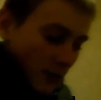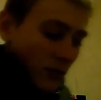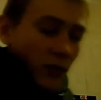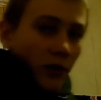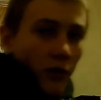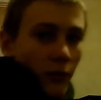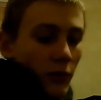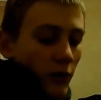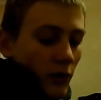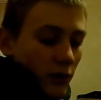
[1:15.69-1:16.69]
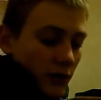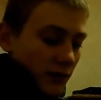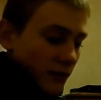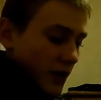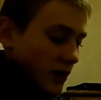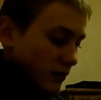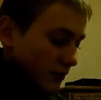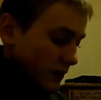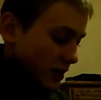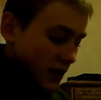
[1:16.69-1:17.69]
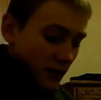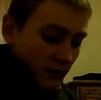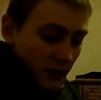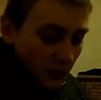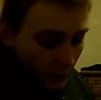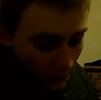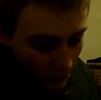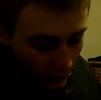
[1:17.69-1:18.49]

where they're going with all these random names and